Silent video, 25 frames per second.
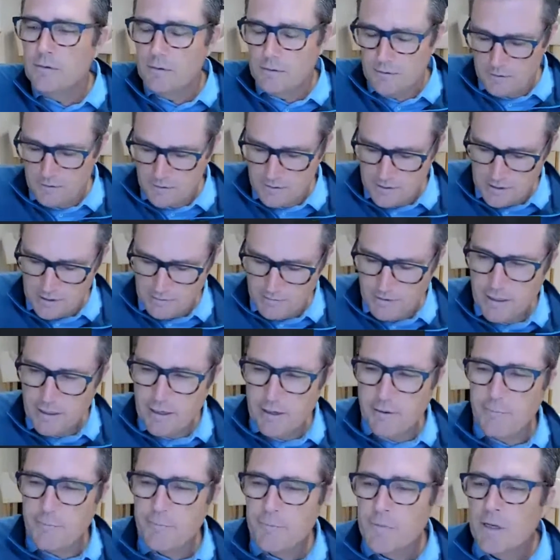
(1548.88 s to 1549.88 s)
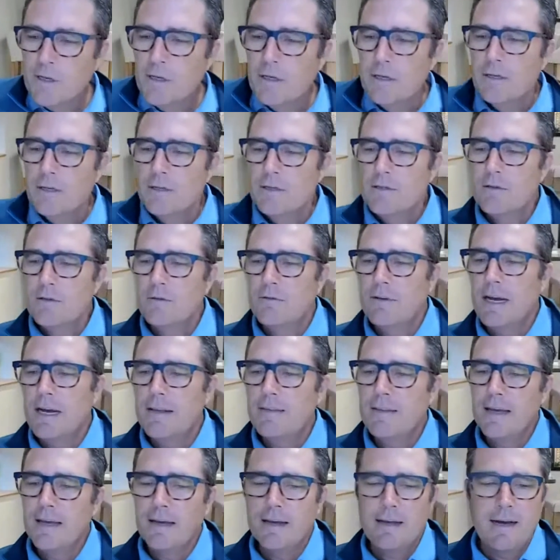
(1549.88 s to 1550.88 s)
There we go. So I've got
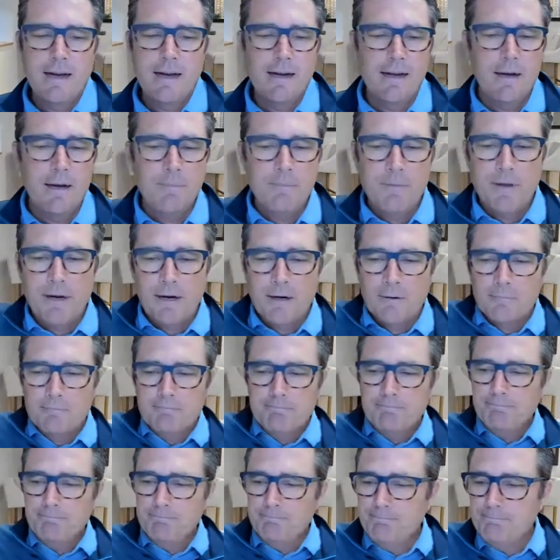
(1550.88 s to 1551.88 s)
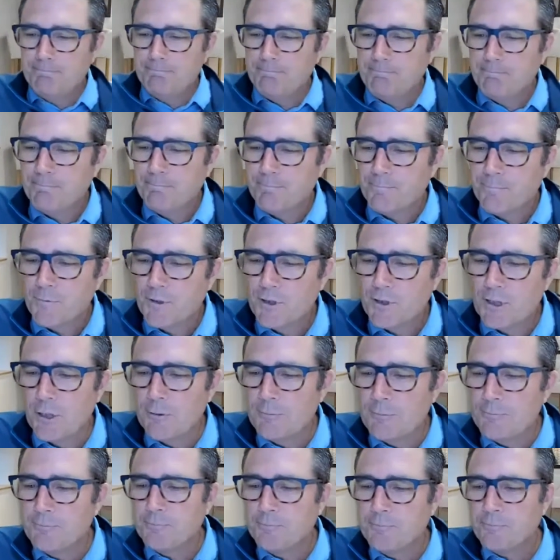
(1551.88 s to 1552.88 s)
that kind of up there.
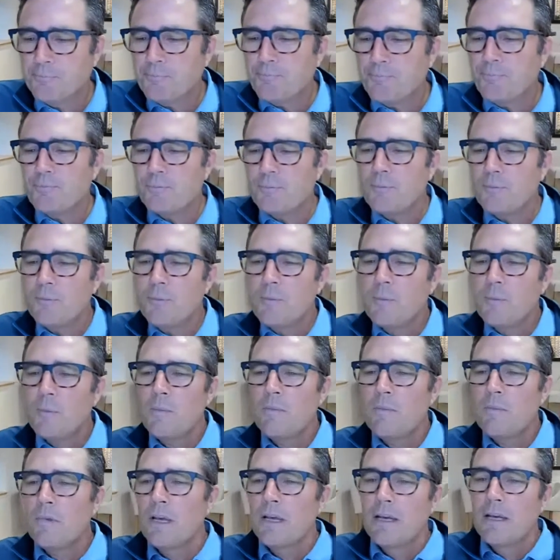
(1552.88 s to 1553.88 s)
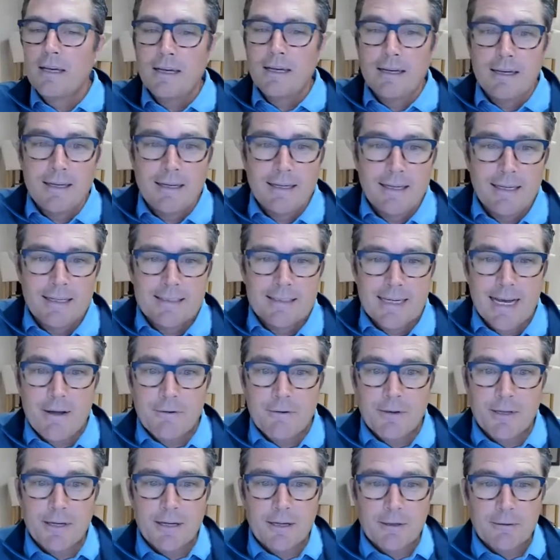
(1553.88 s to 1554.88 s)
So it's
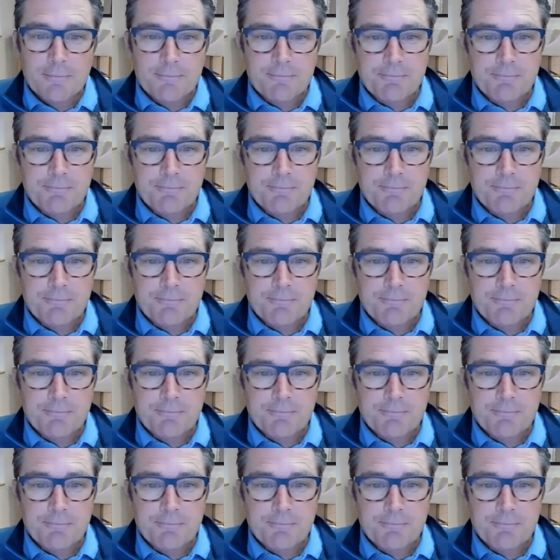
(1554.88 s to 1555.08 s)
out there.